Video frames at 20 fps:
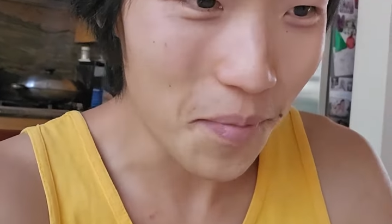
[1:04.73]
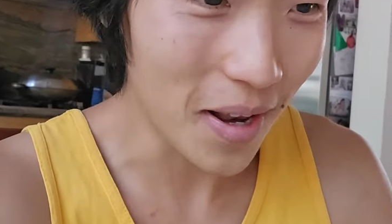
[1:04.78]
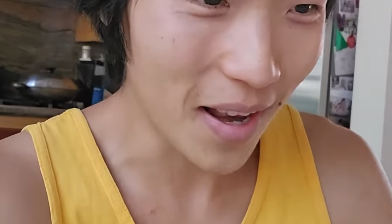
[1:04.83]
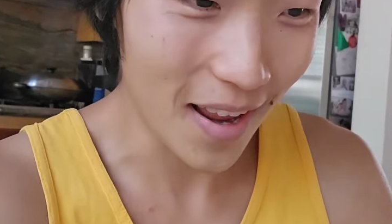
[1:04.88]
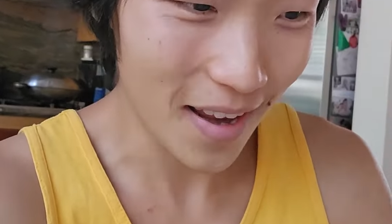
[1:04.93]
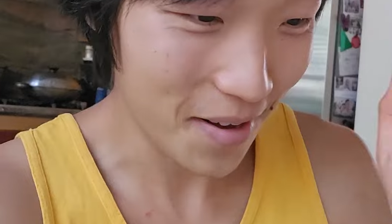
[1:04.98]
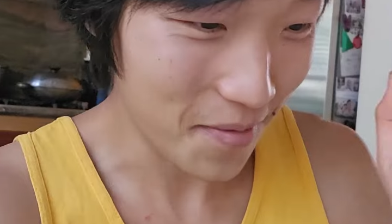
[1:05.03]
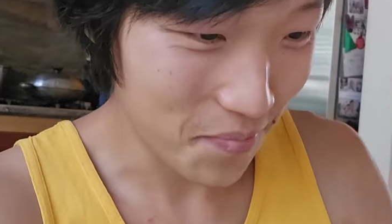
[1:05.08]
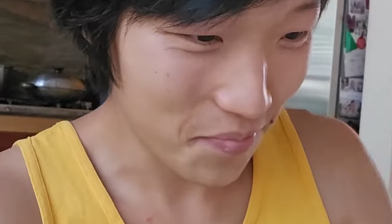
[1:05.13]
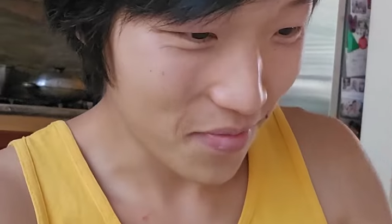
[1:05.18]
but
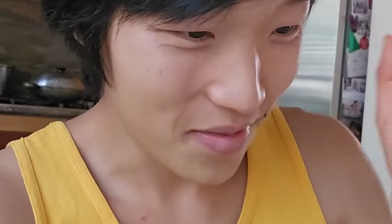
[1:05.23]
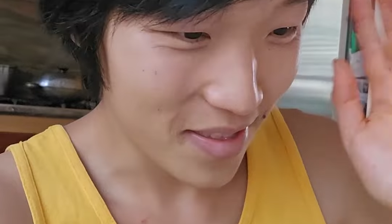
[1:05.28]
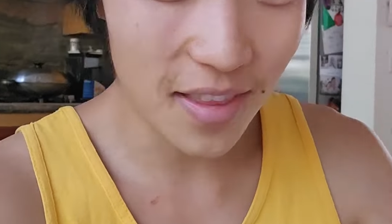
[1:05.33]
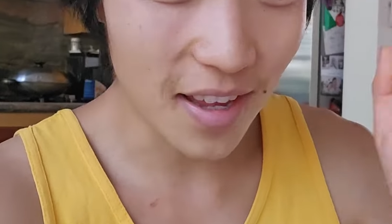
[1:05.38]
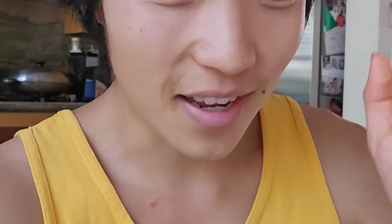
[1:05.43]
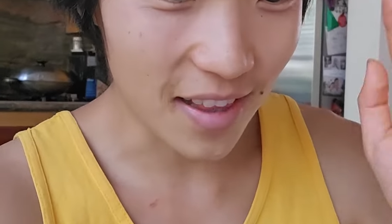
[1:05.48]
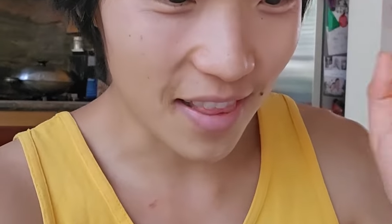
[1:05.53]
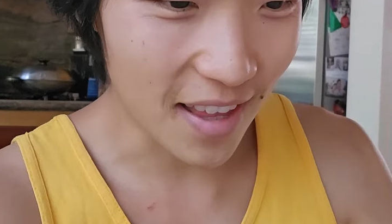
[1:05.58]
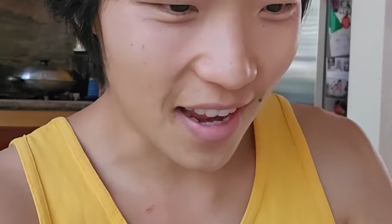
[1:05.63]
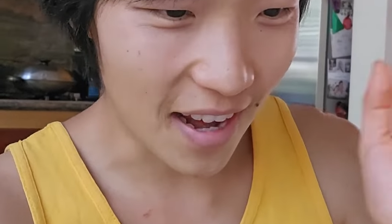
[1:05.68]

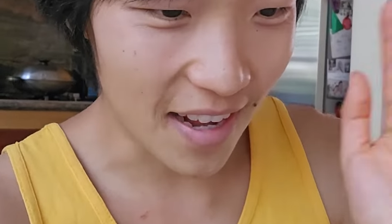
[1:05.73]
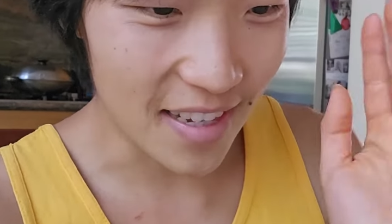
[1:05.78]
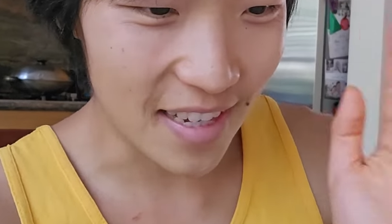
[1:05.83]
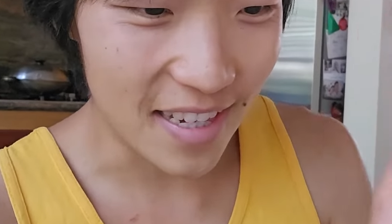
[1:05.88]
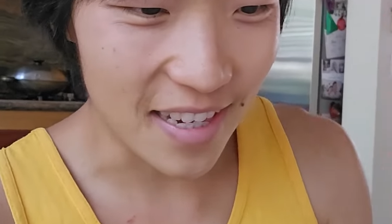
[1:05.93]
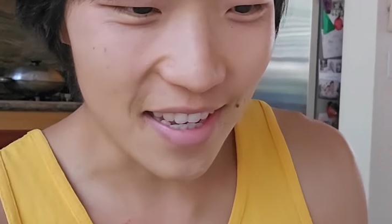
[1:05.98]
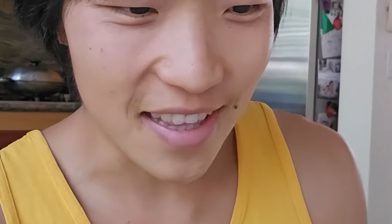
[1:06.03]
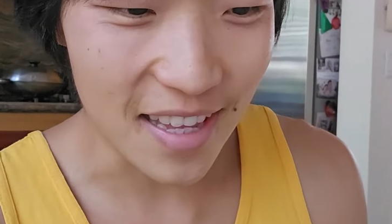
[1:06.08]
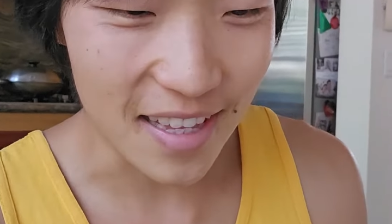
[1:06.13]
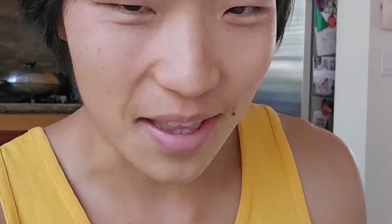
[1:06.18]
like the
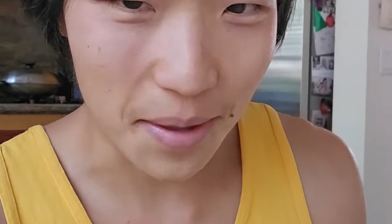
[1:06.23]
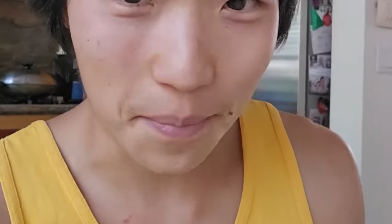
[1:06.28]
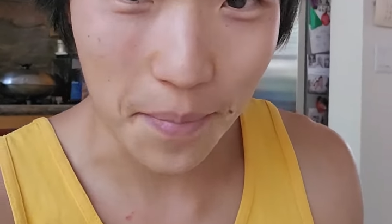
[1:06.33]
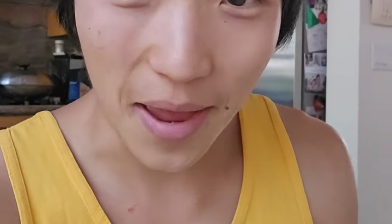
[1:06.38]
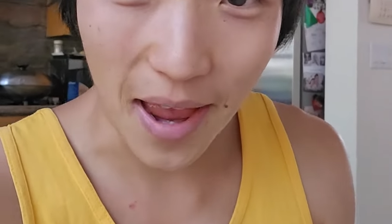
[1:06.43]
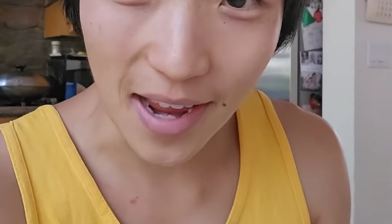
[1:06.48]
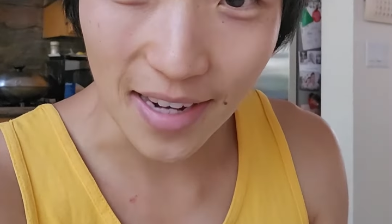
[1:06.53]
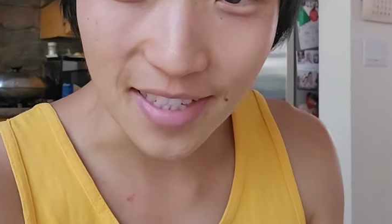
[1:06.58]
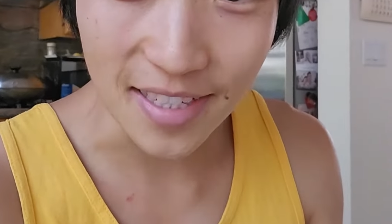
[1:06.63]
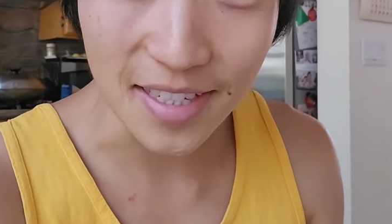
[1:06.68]
idea that the
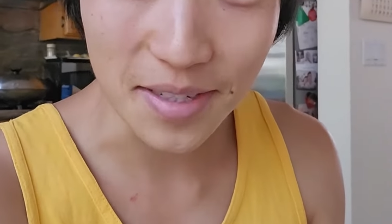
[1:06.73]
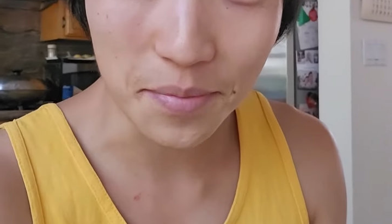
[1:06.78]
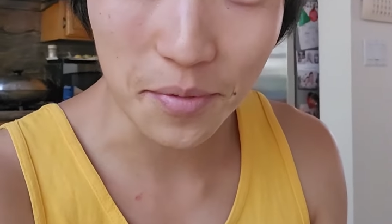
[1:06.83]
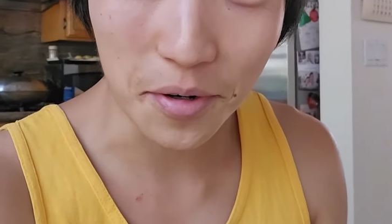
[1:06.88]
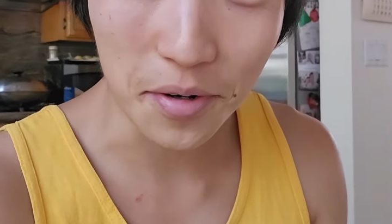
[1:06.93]
past is